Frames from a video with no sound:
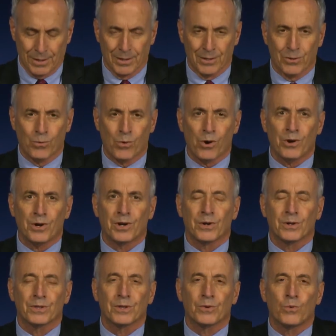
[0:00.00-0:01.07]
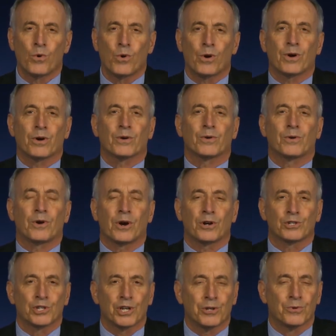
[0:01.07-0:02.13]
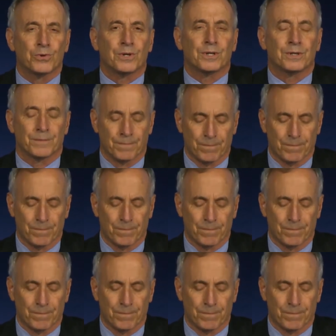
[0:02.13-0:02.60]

The war on our children